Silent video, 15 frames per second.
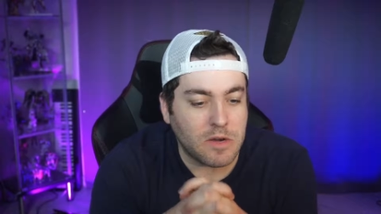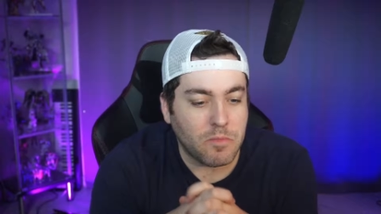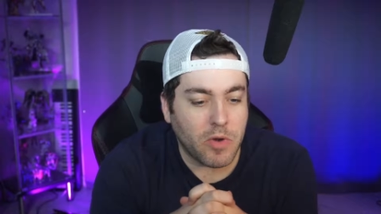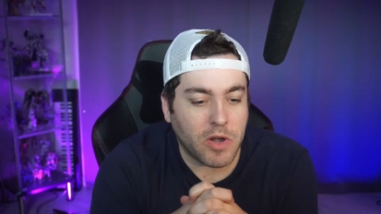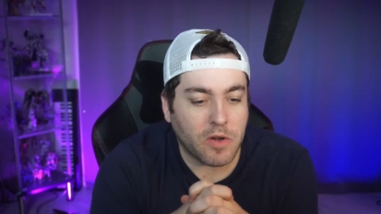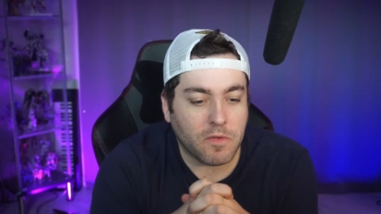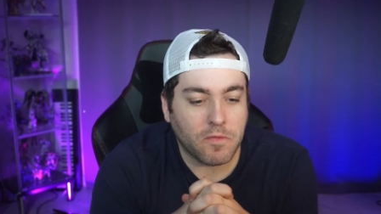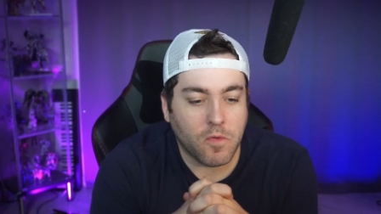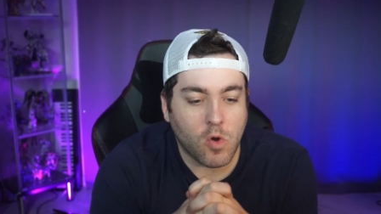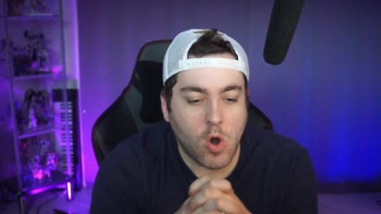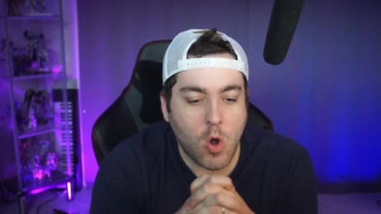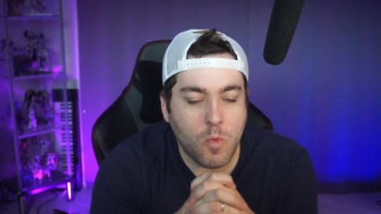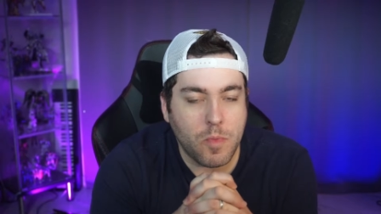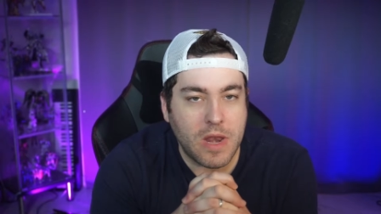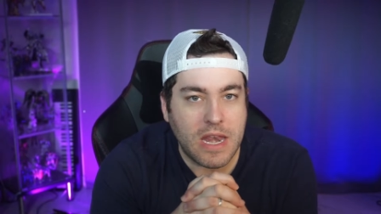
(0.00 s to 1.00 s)
Breaker 4
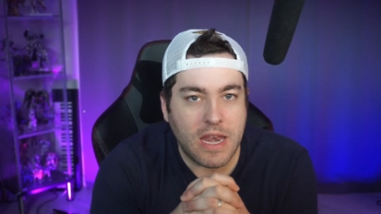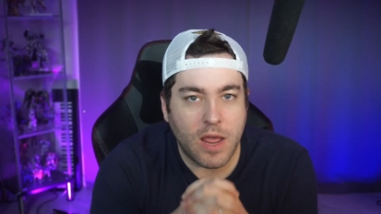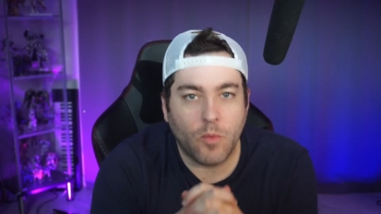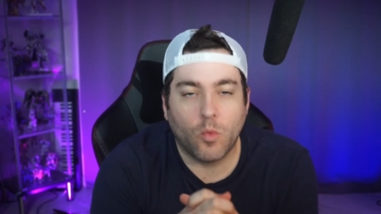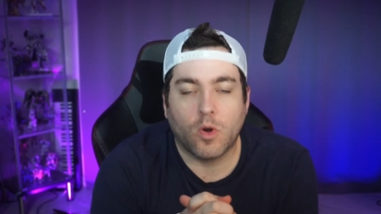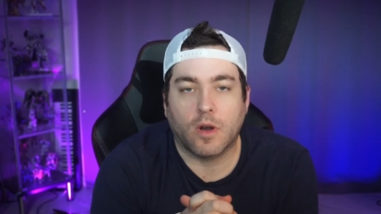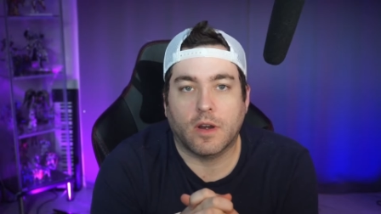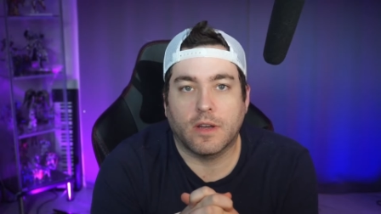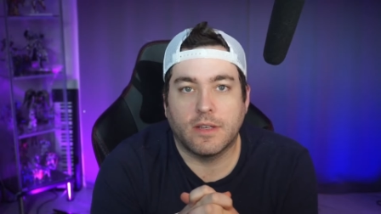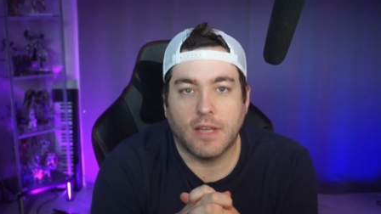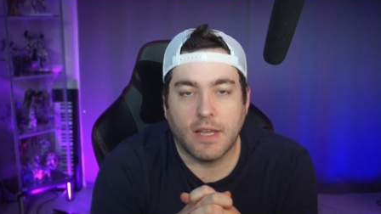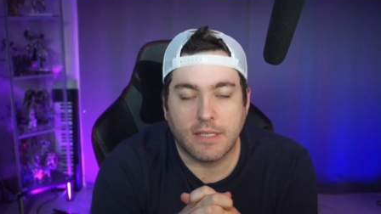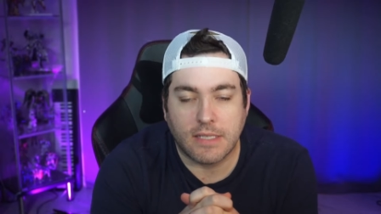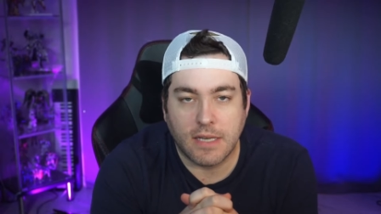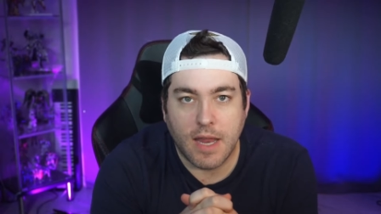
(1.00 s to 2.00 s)
open network
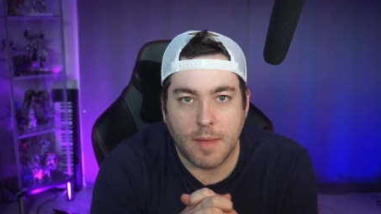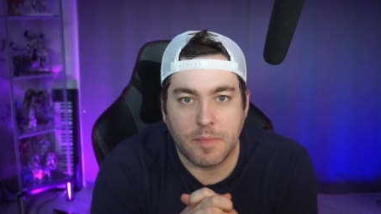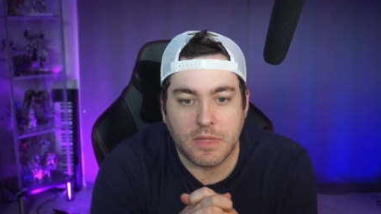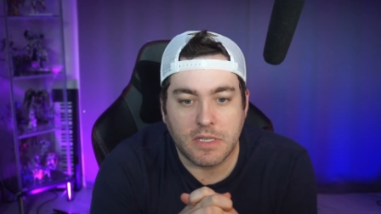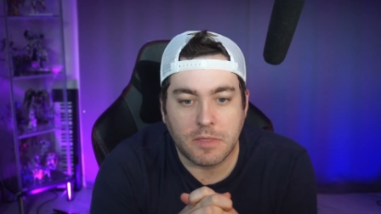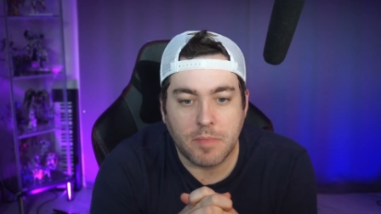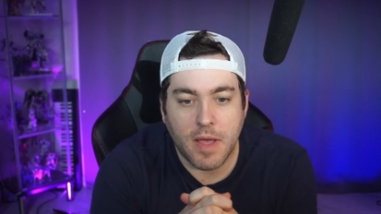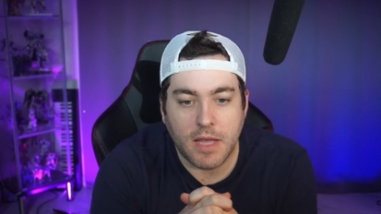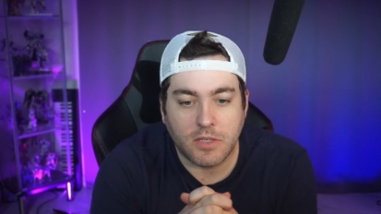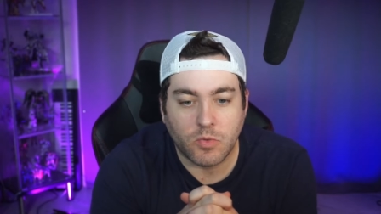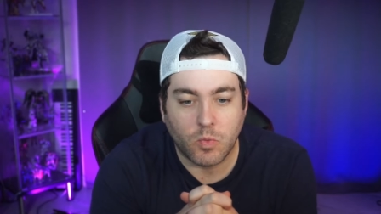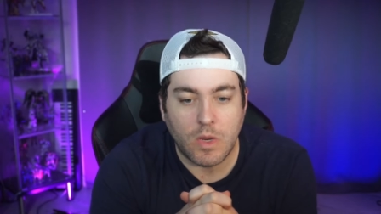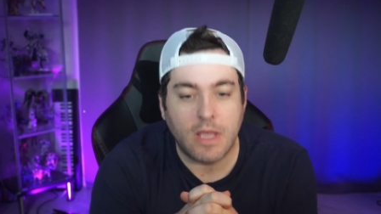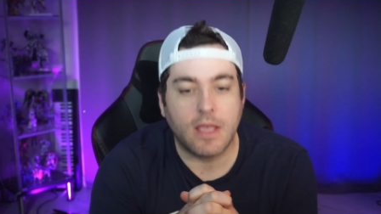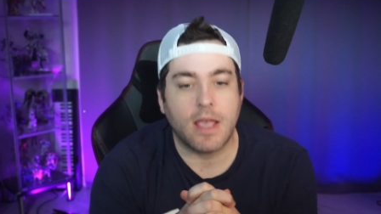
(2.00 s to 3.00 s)
test that happened this
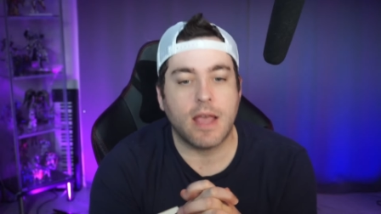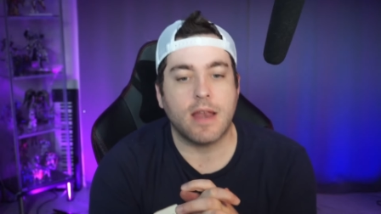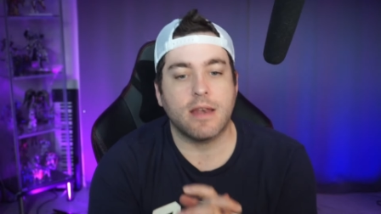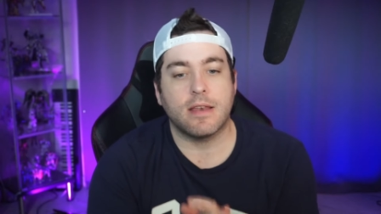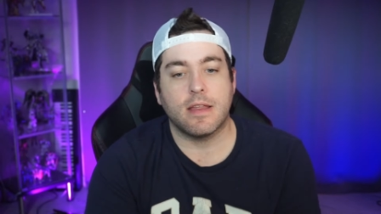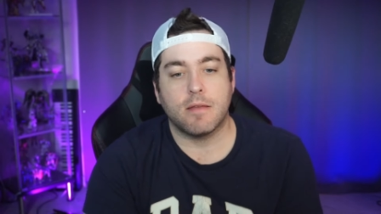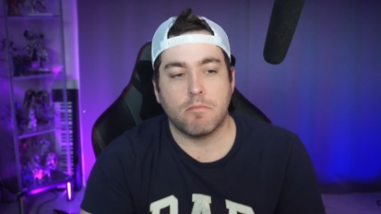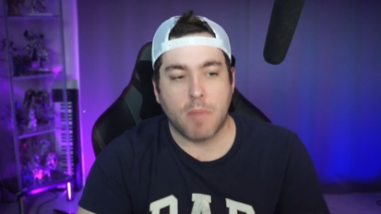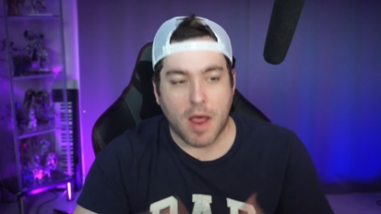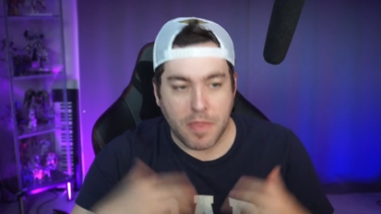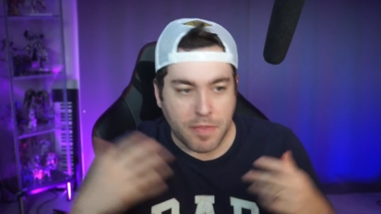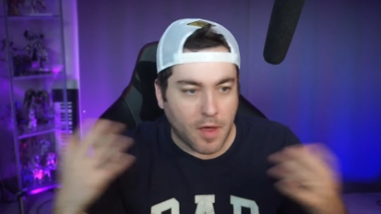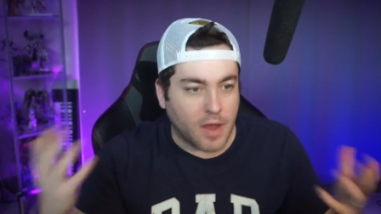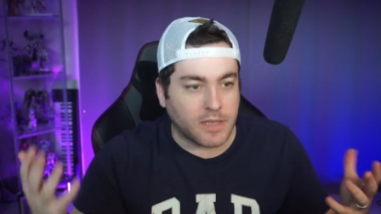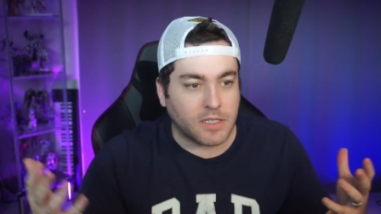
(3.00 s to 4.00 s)
past weekend and my
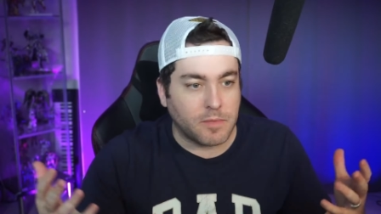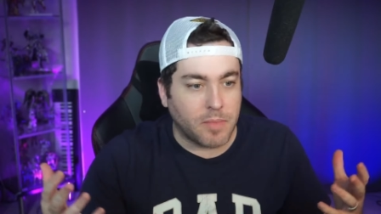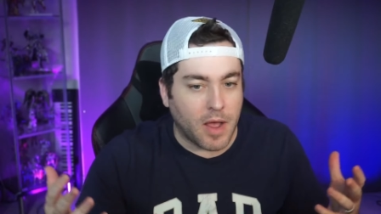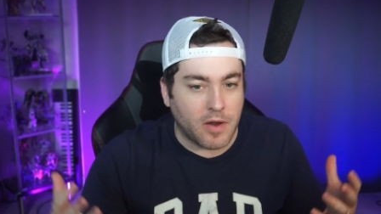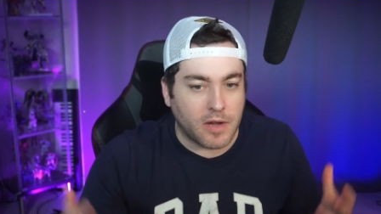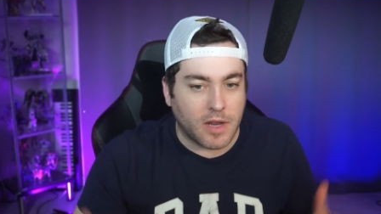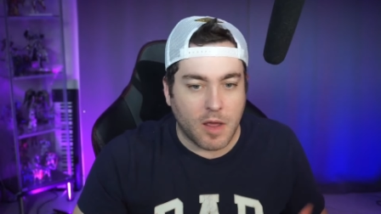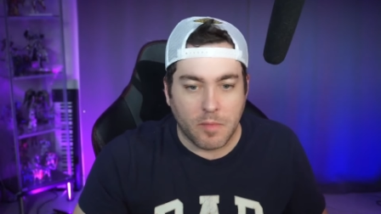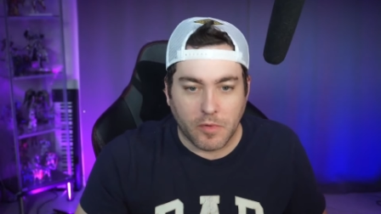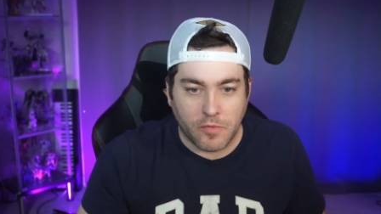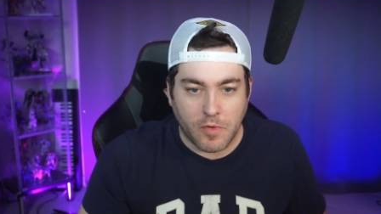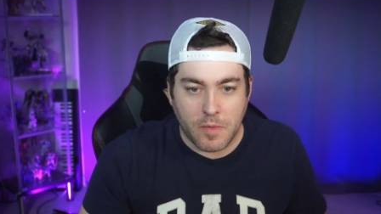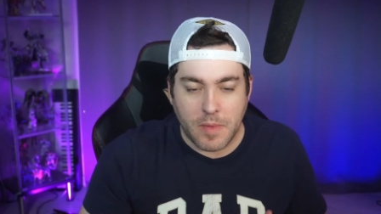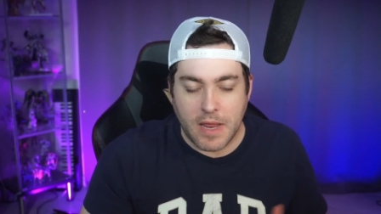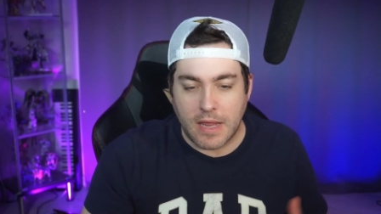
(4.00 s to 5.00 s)
thoughts about it coming
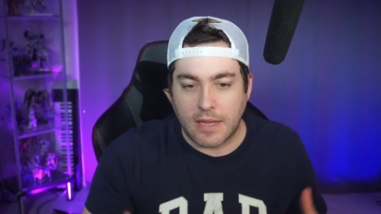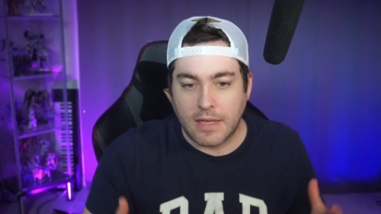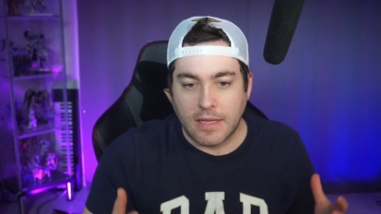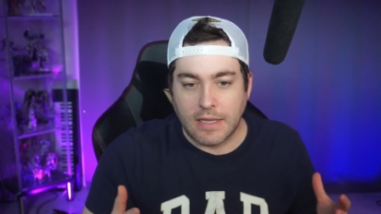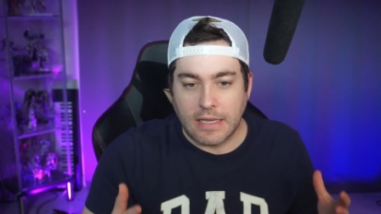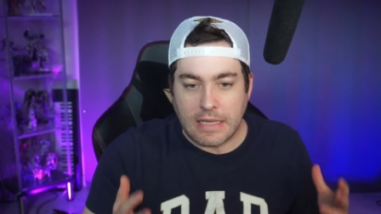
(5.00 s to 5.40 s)
from a